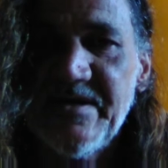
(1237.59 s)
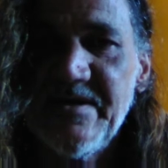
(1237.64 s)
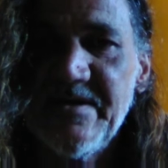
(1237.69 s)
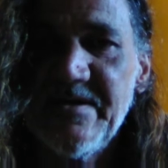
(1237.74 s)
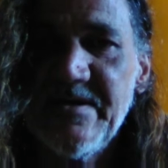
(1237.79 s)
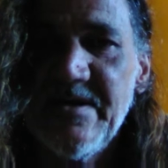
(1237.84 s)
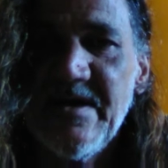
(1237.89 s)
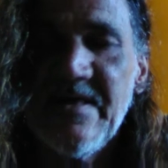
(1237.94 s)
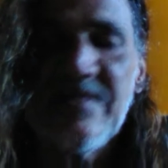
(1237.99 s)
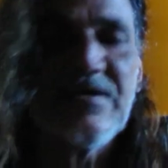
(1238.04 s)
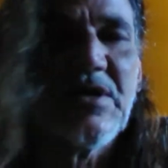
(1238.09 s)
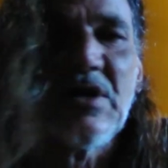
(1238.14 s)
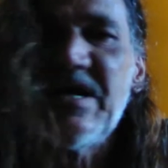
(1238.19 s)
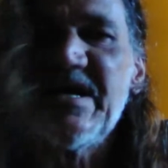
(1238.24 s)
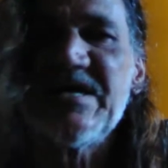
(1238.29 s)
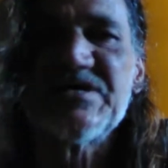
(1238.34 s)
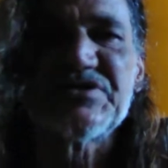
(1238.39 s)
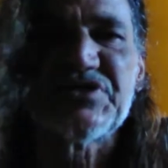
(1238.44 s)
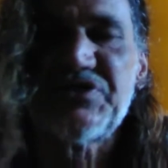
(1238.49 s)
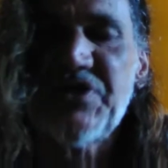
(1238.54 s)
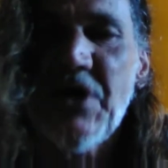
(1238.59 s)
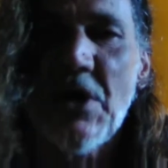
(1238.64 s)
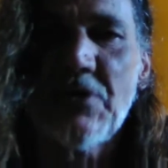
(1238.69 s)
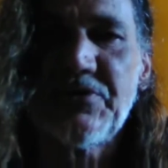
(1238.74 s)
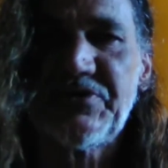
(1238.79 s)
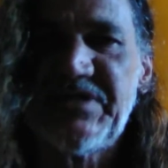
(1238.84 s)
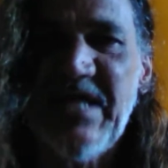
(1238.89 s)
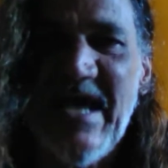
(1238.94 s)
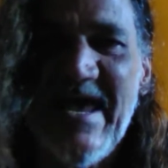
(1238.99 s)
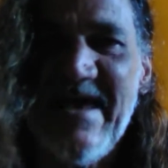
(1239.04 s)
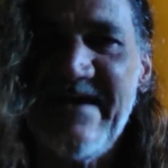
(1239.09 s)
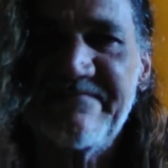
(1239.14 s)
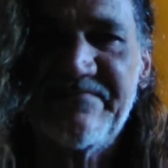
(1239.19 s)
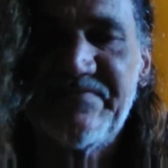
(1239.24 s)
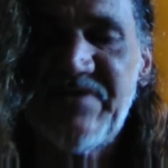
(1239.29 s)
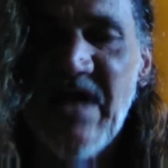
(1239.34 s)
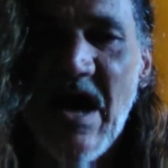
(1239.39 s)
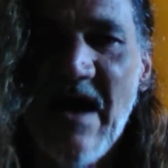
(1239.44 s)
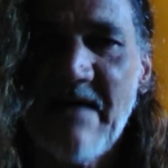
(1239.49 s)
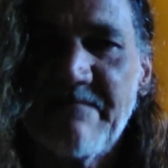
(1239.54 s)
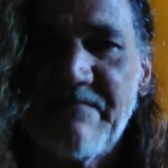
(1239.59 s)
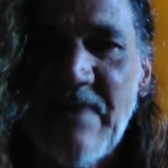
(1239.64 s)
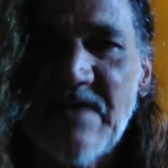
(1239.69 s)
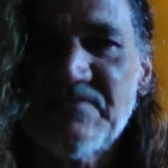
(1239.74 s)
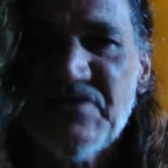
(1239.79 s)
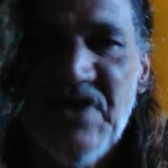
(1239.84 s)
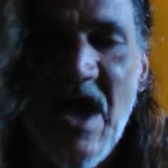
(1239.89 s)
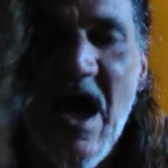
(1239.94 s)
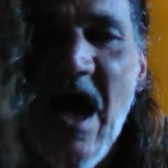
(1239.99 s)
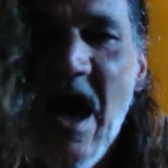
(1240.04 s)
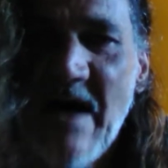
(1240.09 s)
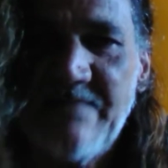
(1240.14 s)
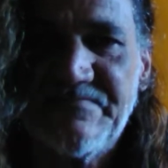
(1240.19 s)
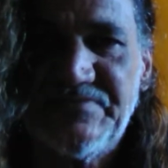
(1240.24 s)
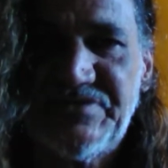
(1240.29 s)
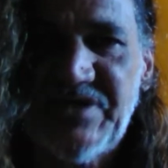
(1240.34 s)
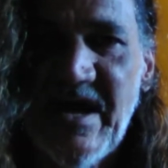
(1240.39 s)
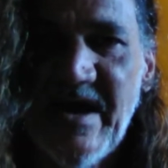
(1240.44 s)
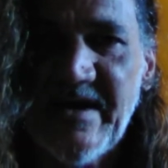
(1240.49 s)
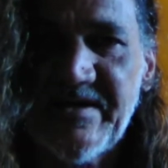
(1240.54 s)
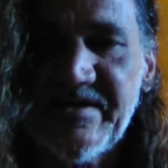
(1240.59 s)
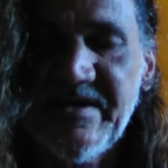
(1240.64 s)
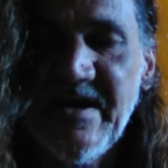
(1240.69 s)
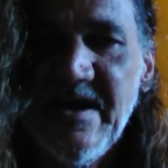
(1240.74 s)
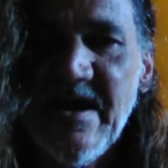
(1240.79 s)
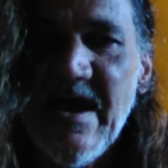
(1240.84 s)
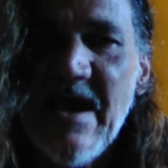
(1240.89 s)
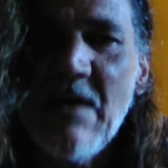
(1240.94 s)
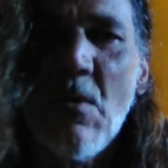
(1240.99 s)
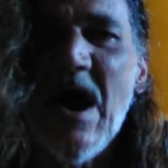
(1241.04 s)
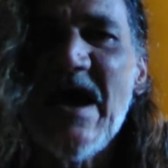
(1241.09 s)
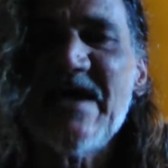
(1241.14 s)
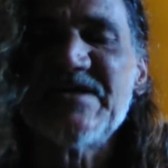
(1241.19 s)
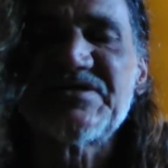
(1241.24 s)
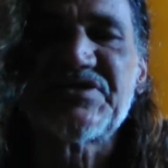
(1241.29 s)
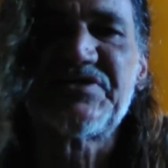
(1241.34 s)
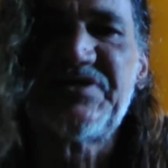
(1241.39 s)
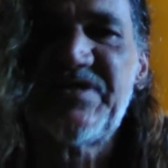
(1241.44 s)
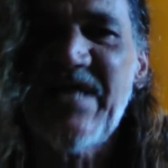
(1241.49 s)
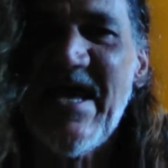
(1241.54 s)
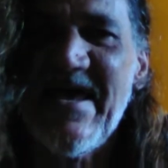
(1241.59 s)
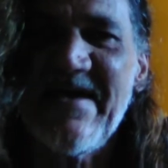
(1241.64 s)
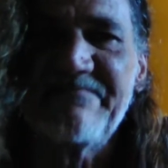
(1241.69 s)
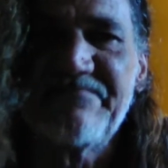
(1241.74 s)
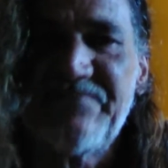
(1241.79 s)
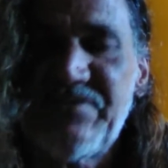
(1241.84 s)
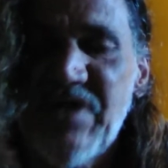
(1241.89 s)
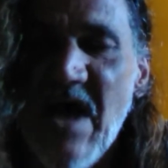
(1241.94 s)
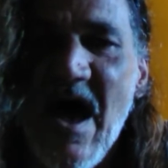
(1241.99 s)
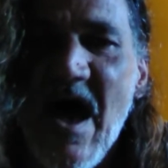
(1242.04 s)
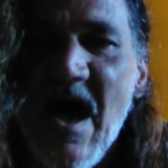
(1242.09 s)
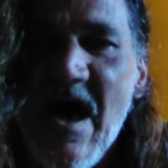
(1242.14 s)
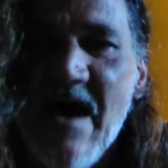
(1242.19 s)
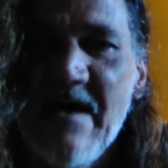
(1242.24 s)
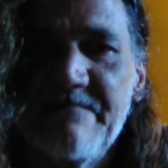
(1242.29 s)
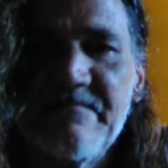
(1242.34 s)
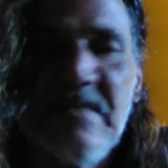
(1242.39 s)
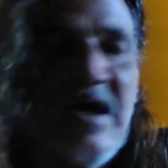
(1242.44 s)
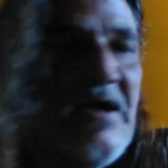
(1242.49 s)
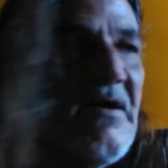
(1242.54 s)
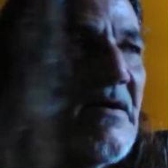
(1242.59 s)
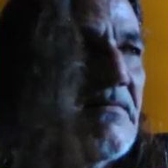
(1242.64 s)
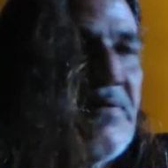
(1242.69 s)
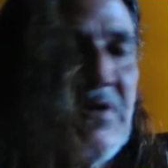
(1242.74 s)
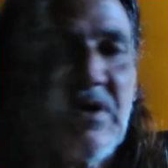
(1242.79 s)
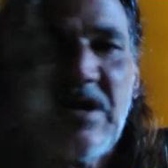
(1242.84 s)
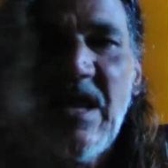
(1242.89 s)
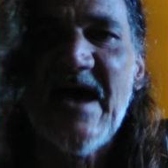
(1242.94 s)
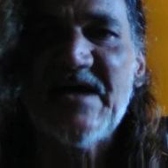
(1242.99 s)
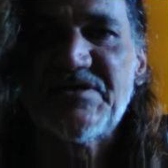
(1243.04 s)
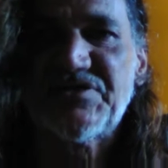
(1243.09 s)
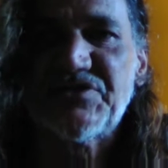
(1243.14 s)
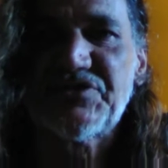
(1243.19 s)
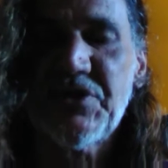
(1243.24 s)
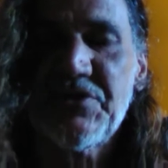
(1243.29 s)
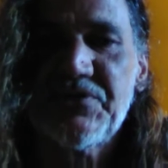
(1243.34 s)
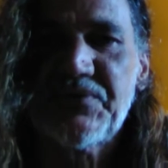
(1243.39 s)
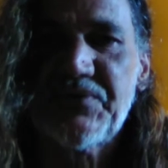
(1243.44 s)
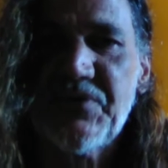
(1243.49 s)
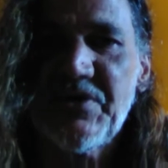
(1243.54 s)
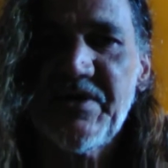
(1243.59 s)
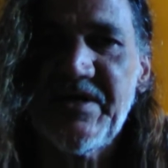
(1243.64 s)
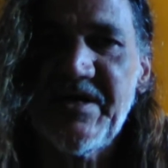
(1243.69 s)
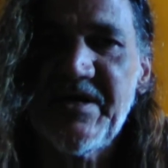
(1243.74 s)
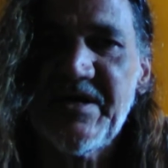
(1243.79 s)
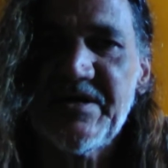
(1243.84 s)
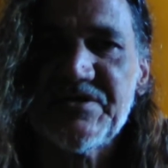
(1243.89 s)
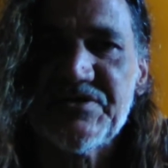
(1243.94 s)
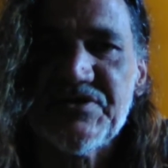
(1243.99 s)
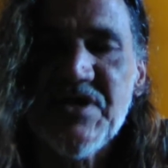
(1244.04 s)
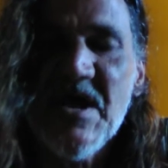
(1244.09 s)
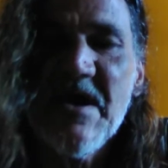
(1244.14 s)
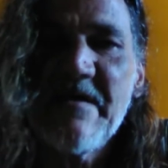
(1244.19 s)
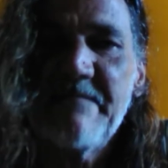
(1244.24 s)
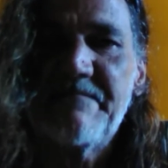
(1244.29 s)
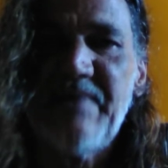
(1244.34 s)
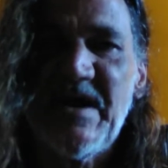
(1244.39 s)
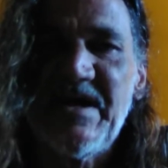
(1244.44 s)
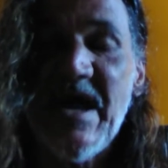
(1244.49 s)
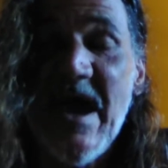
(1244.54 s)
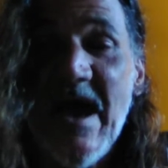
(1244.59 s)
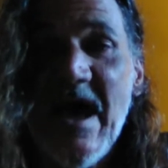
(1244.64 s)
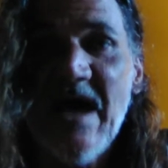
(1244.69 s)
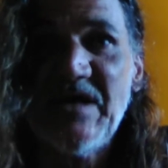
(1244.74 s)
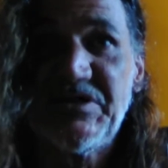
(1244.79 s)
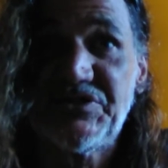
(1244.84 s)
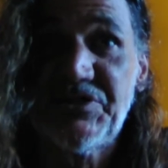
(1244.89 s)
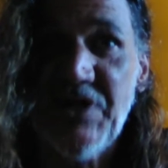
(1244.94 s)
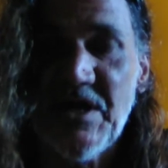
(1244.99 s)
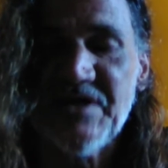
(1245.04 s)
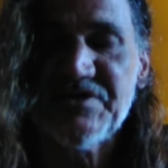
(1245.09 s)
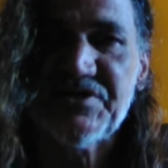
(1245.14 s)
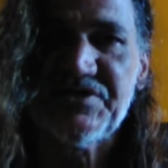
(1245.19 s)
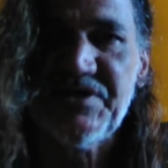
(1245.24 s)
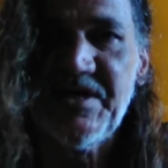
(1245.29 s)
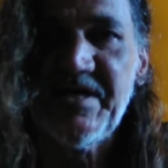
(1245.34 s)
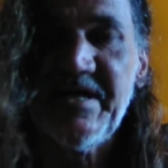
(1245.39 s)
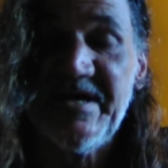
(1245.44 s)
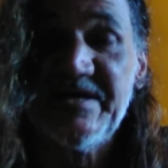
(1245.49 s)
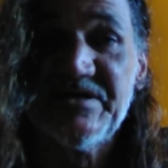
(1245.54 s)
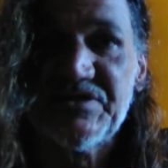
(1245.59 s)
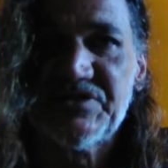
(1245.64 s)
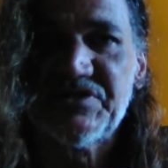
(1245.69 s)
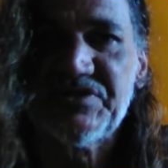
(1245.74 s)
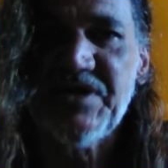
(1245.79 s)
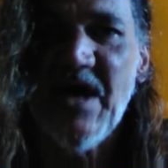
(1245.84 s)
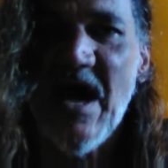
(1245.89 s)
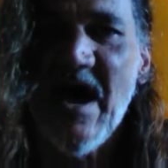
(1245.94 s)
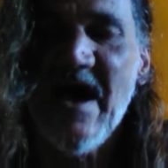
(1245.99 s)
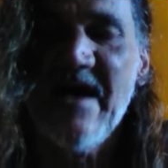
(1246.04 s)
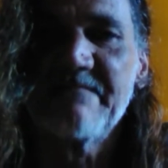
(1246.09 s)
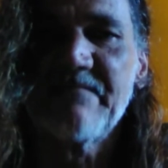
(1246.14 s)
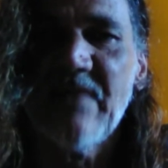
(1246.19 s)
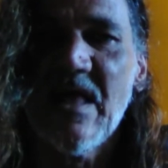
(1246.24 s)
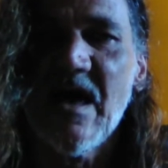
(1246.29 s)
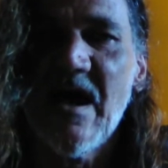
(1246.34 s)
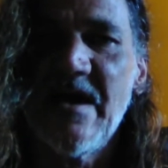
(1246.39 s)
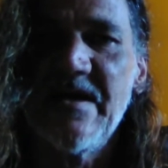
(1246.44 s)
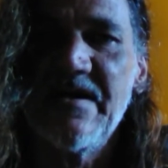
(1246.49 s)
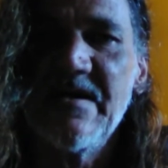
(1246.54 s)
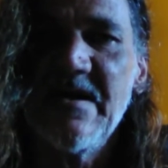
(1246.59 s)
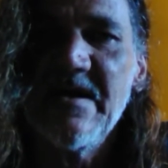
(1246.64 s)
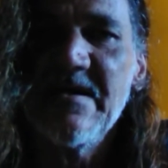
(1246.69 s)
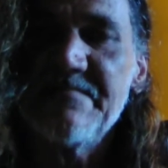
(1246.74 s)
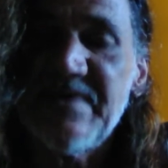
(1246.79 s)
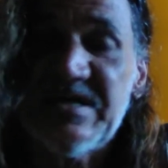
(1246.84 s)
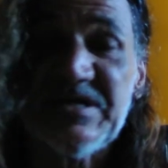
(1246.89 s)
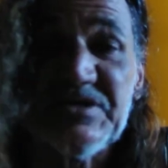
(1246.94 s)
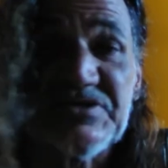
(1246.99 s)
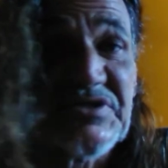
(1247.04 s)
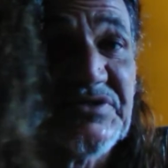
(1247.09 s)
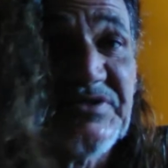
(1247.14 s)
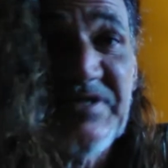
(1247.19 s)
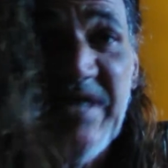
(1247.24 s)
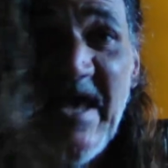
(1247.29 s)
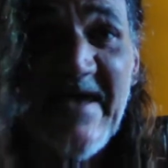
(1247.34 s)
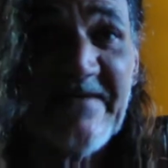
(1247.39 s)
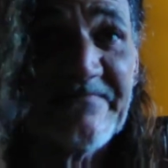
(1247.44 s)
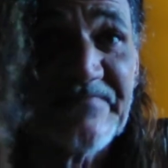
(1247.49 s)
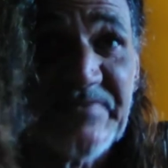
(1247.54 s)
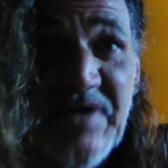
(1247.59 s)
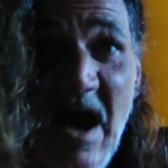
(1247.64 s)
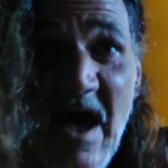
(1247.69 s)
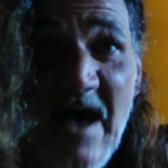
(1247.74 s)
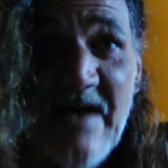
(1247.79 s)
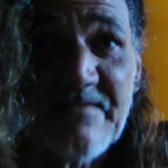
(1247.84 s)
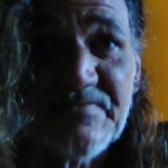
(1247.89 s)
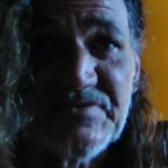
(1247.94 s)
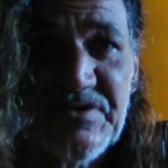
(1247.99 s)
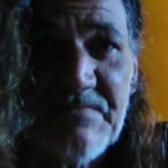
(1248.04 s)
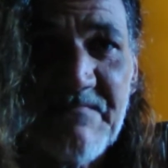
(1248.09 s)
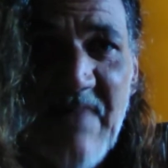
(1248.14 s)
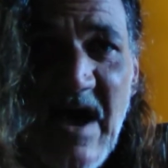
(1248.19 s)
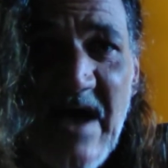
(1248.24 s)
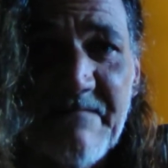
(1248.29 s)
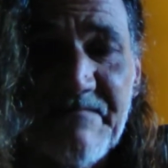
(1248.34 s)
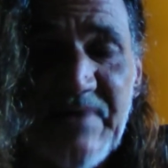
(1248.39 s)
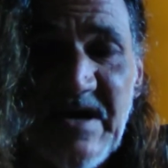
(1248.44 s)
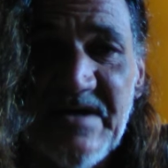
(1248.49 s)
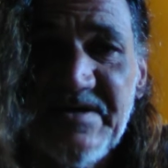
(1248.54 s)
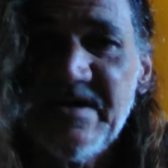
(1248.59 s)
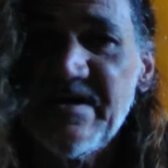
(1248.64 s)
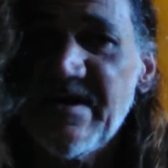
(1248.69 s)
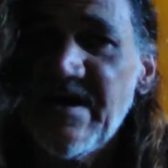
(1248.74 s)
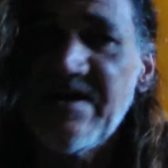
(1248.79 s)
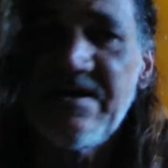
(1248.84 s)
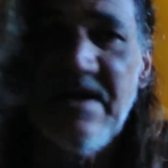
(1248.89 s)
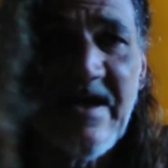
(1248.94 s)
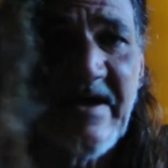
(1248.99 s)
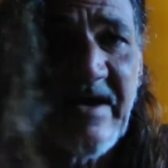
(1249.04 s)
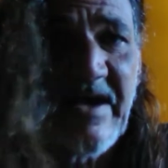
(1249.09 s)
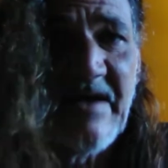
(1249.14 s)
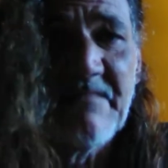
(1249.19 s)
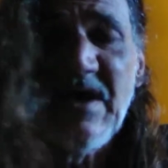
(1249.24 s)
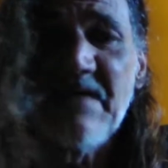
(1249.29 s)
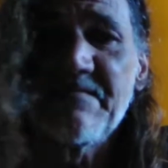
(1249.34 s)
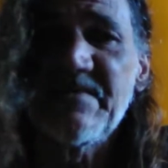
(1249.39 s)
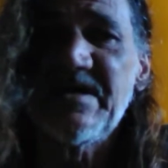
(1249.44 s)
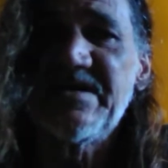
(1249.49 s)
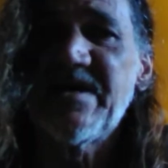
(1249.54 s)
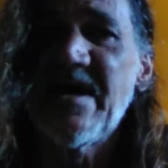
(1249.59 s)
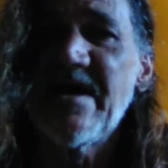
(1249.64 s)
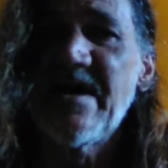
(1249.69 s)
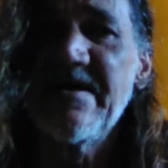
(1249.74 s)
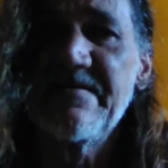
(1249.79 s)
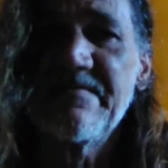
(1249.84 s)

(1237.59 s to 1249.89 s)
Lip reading: There is no Dave Dobbs object. And why has Dave Dobb, for the last 2-3 years, been adjusting his timeline? Because Dave Dobbs, in my opinion, and come at me, Dave.